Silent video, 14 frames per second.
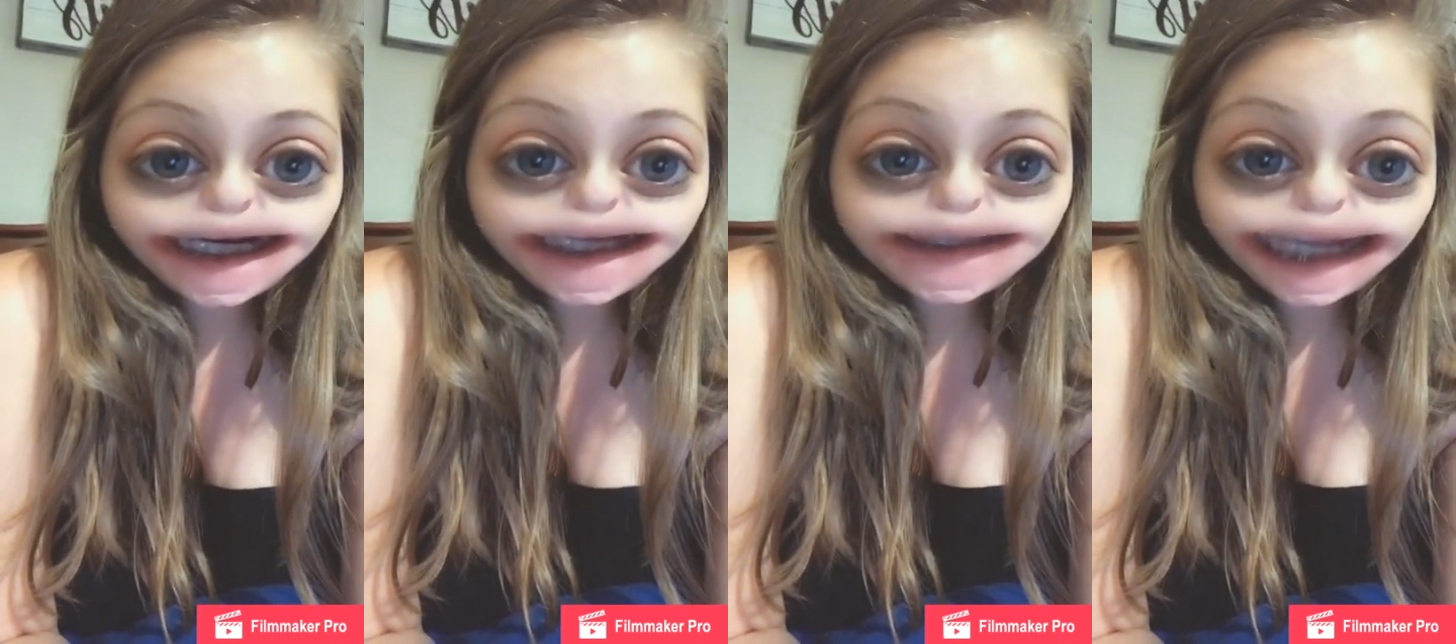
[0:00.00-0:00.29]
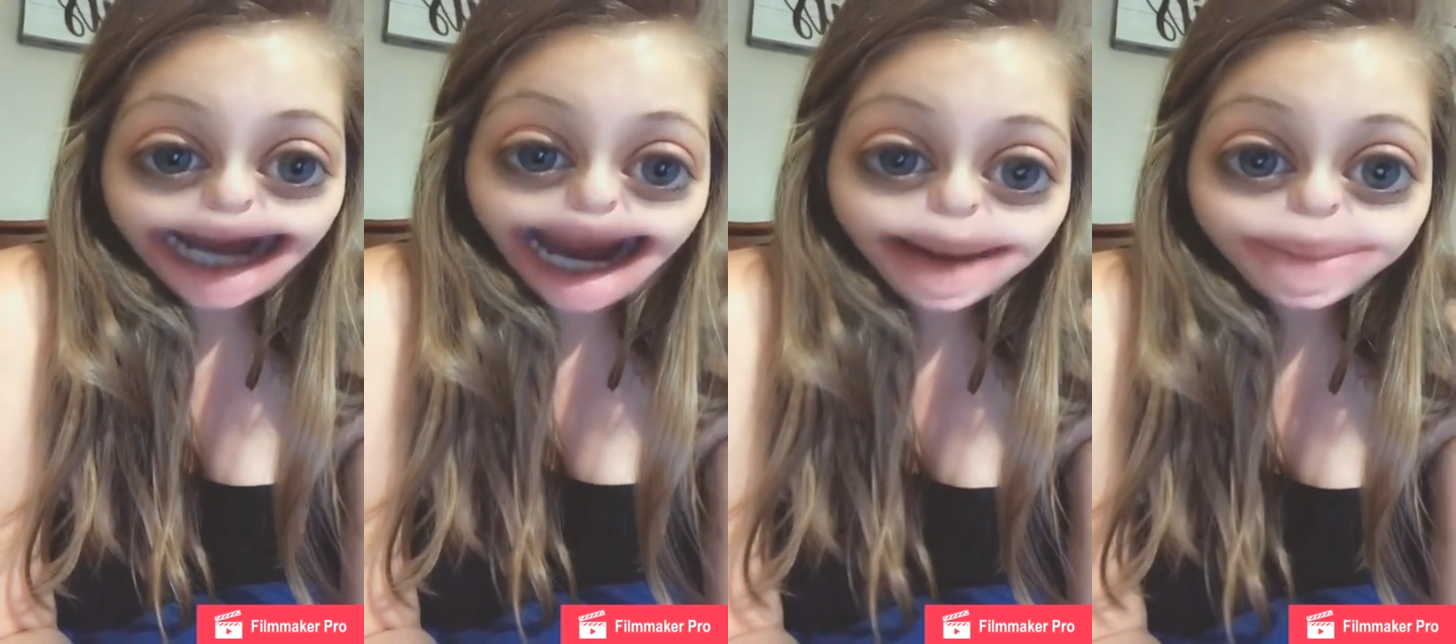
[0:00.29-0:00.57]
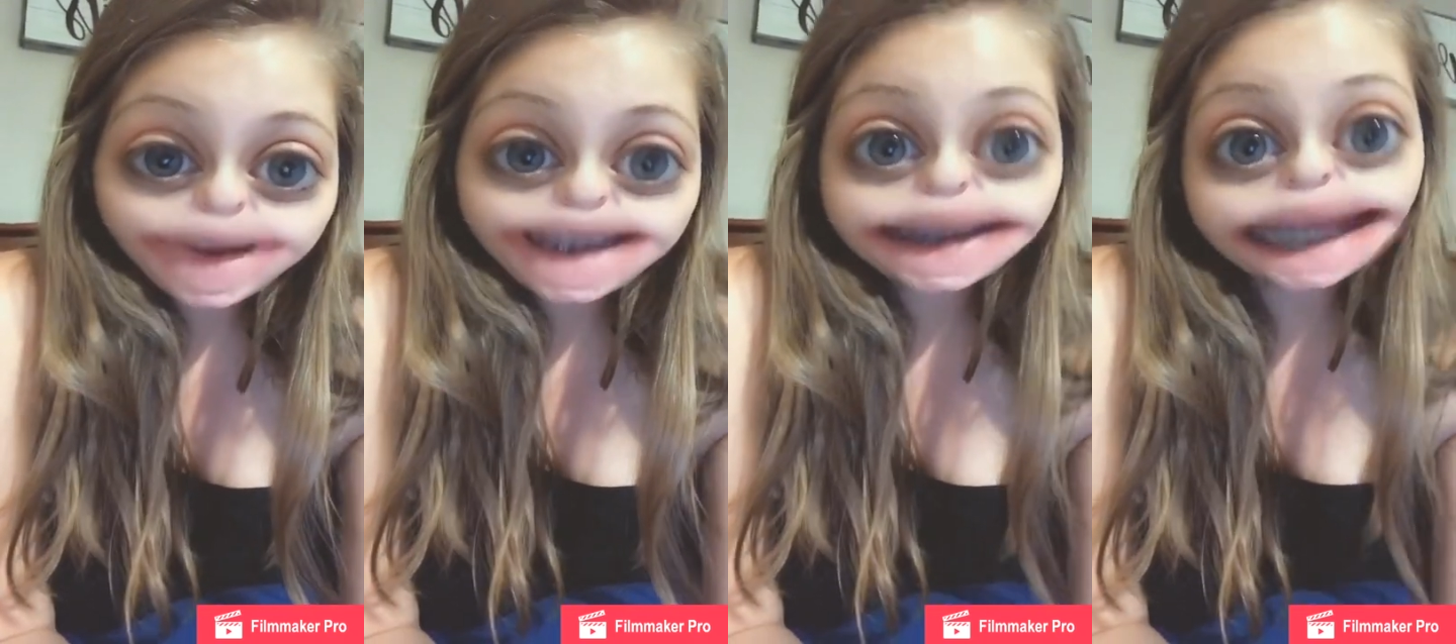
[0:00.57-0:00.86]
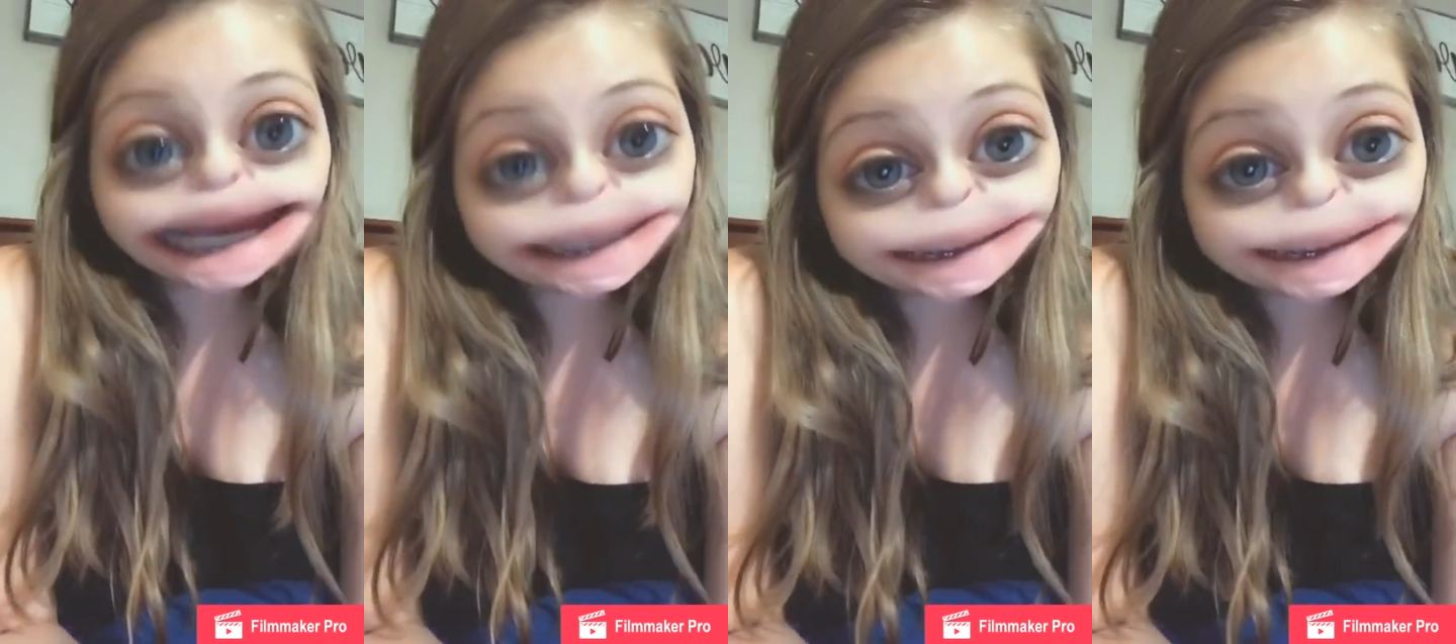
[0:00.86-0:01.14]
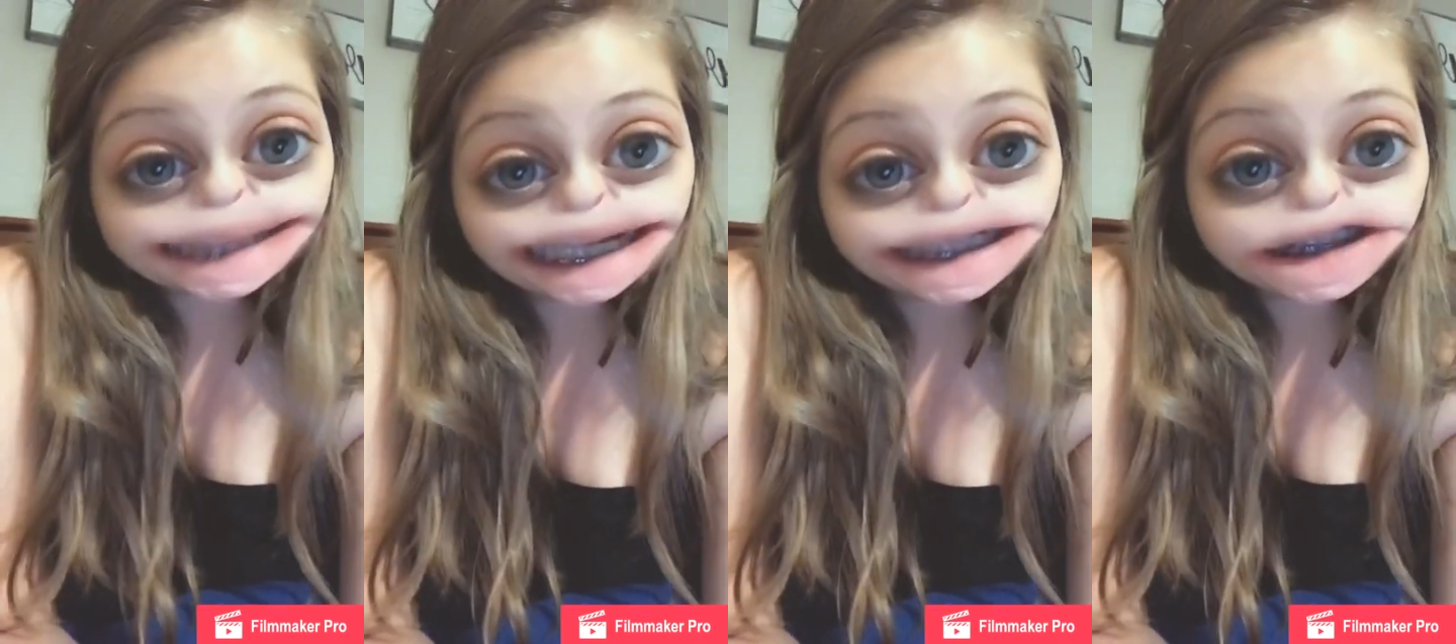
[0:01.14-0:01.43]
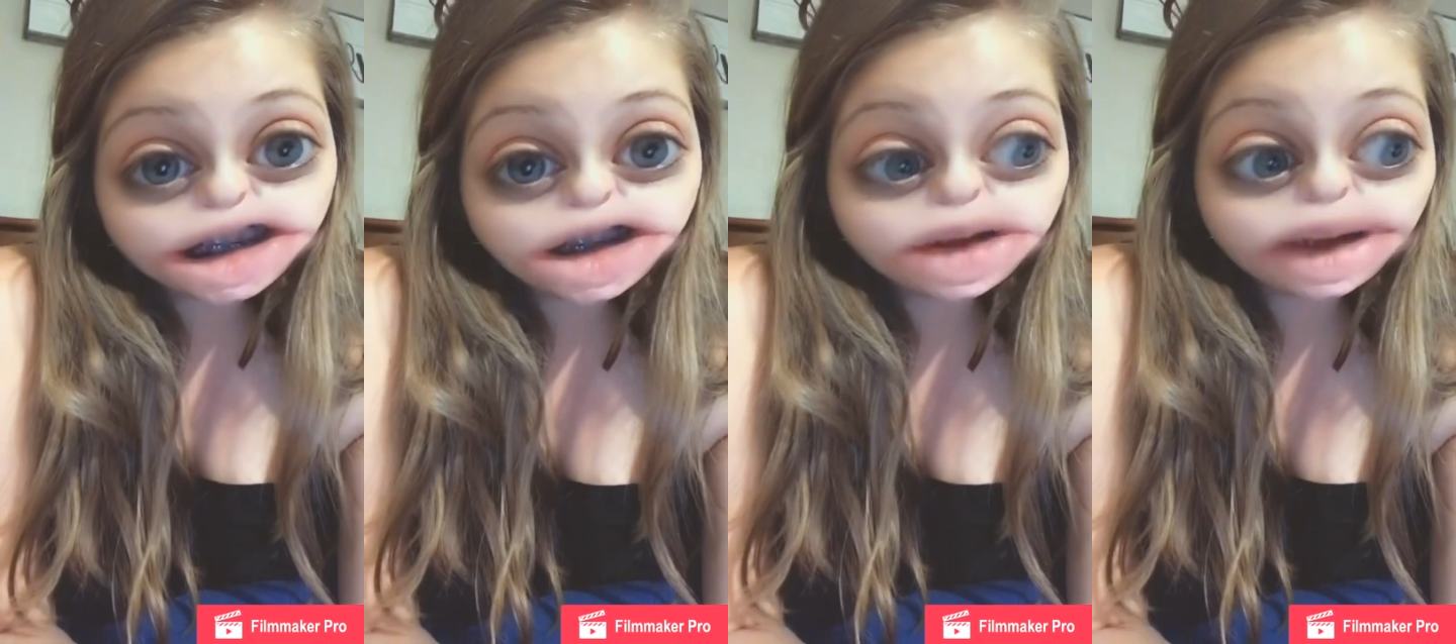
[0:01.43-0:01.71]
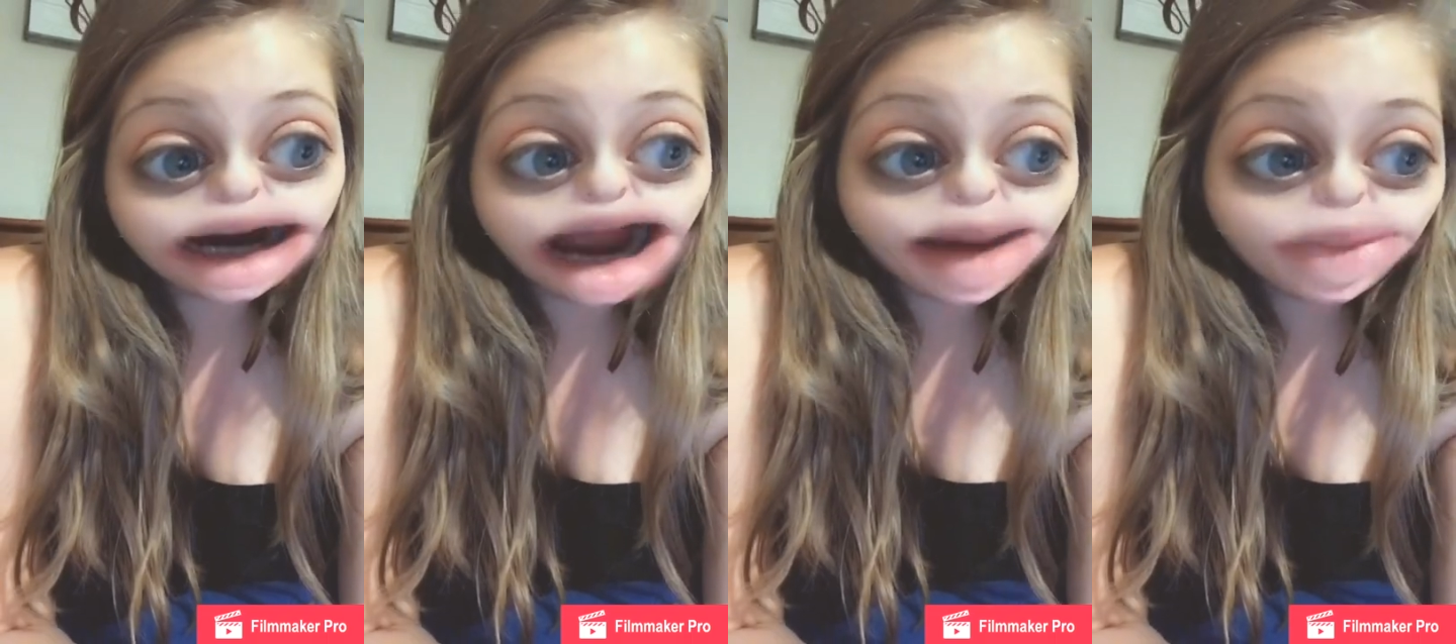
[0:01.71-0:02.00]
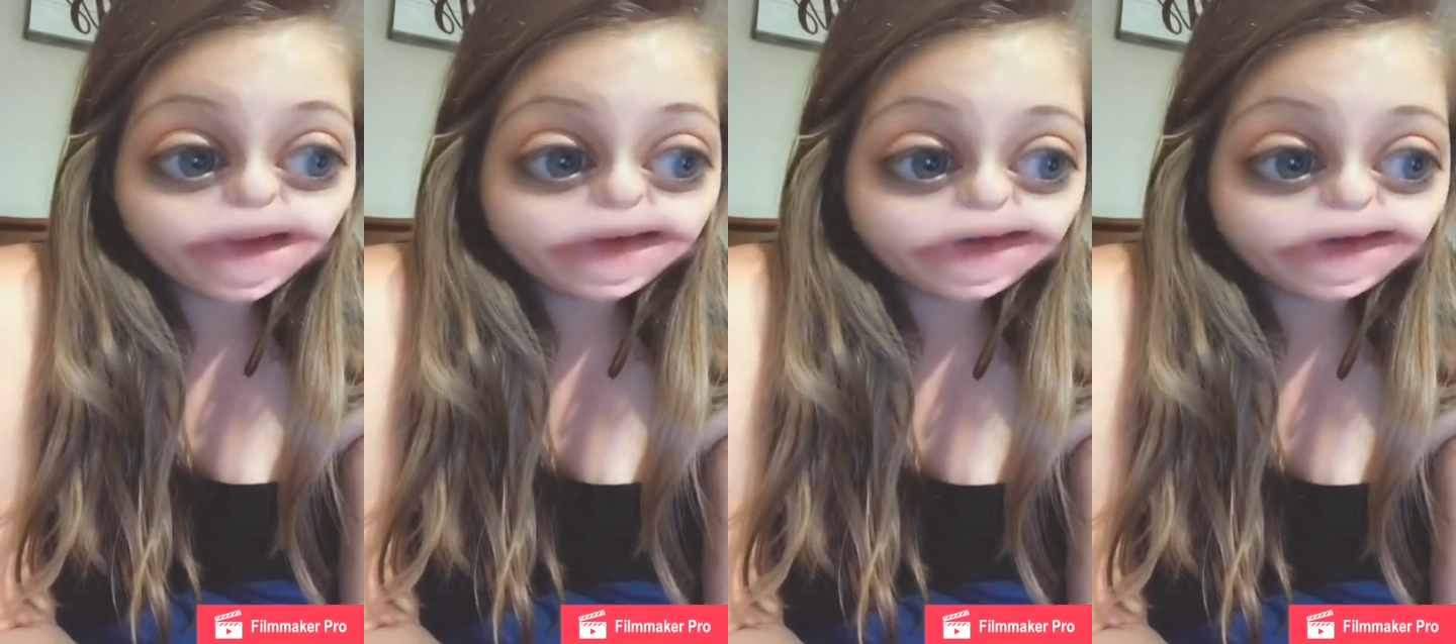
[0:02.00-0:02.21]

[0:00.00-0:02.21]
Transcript: that happened last night to a couple